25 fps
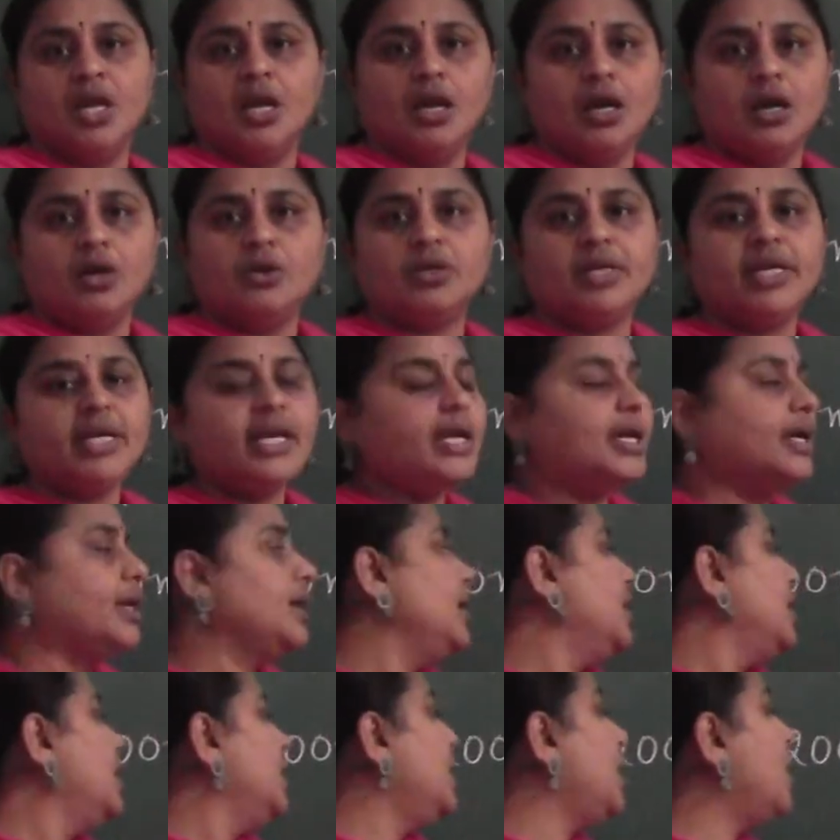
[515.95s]

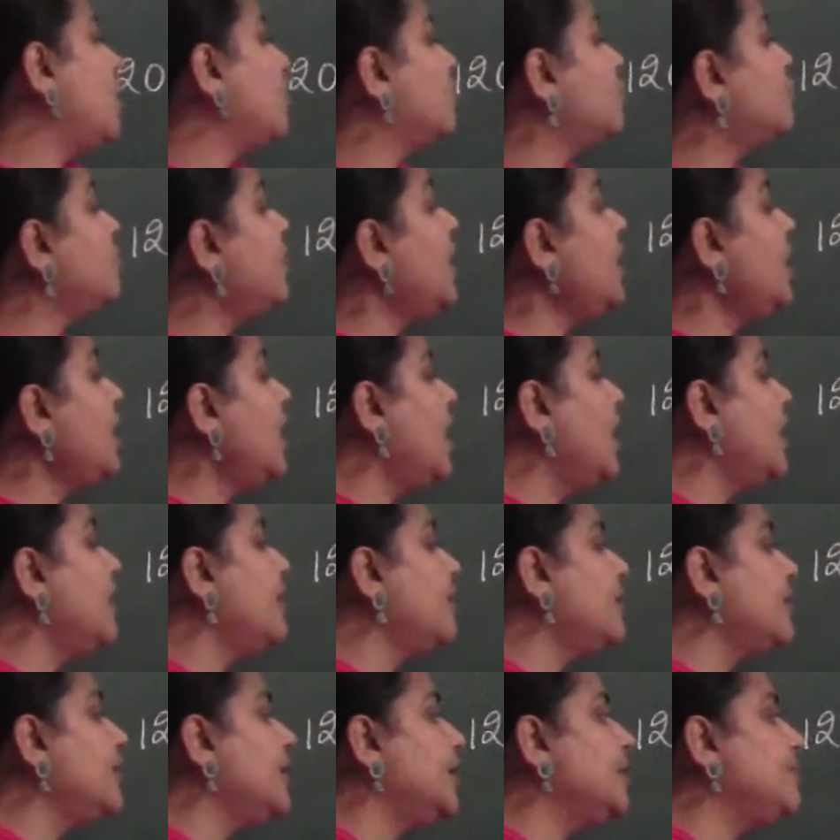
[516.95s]
Okay. Now
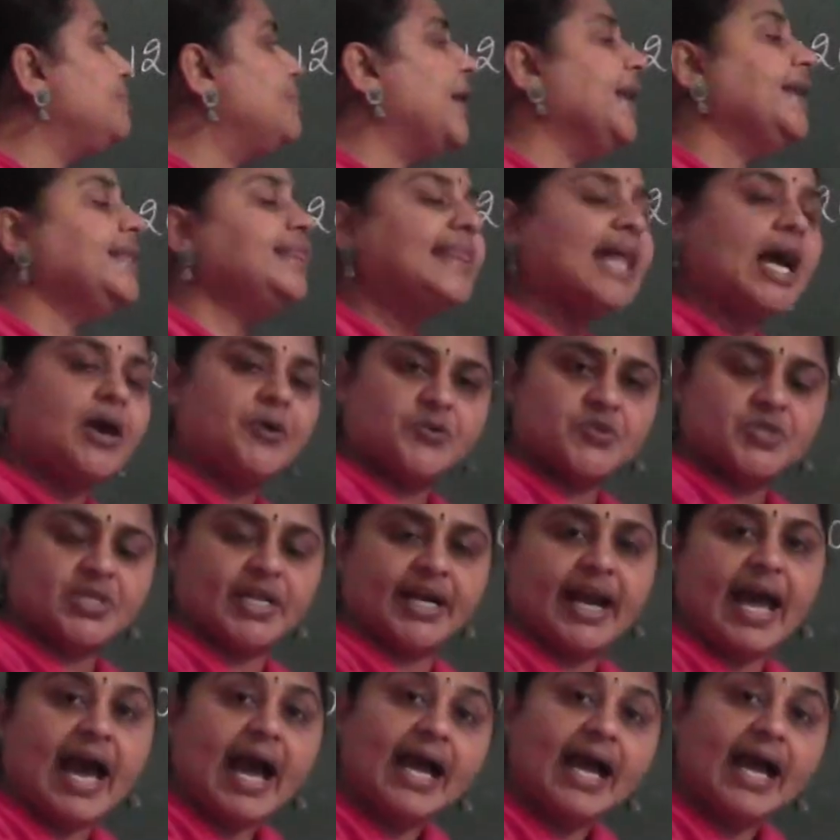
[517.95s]
1200 by 1000.